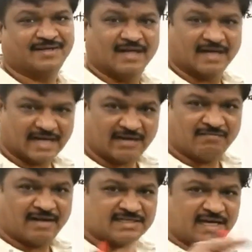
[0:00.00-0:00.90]

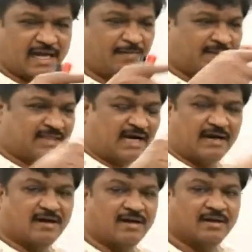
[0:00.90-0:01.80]
Conventional
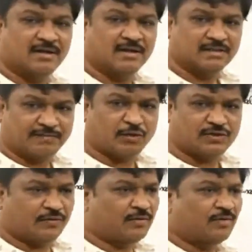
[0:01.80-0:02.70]
method. Suppose